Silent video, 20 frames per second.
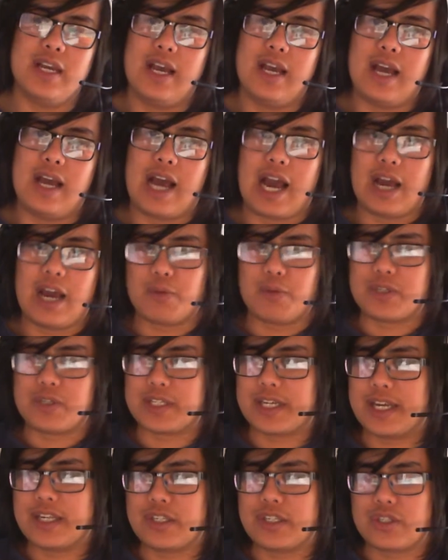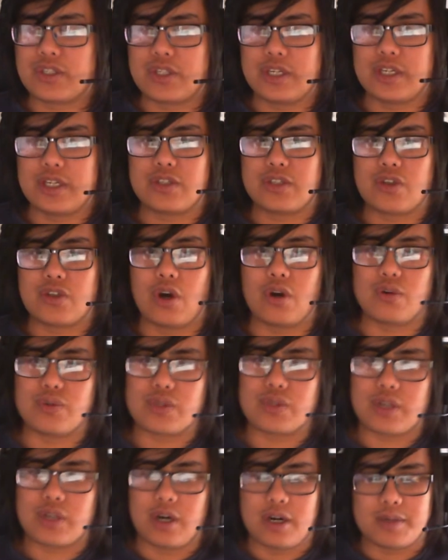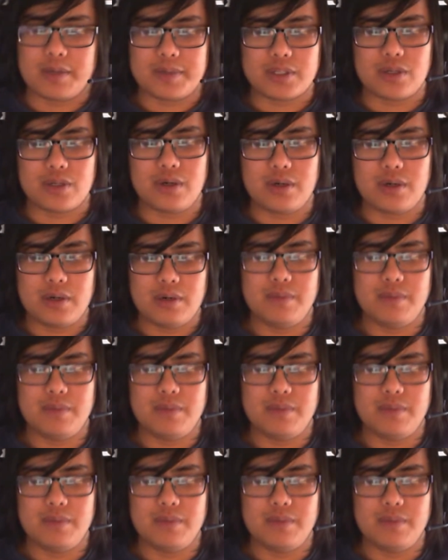I was against the Tauros Garbodor.